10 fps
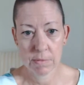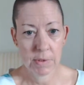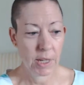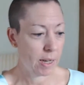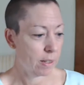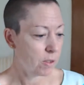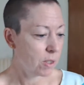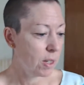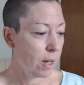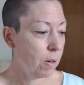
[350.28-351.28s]
Yeah,
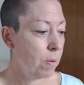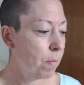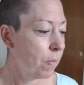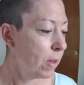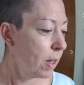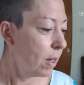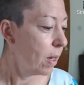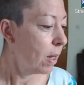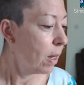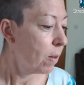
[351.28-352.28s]
so
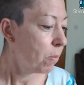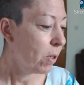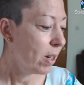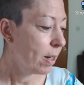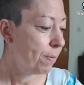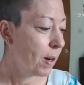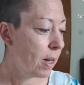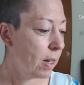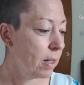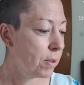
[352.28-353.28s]
what I have
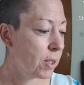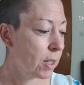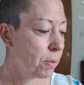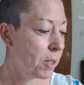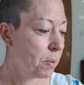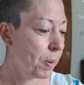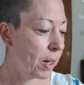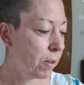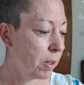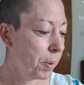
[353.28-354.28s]
learned 6 weeks
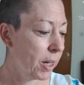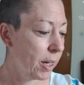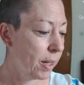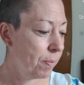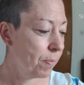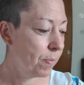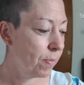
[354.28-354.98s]
back on the bay,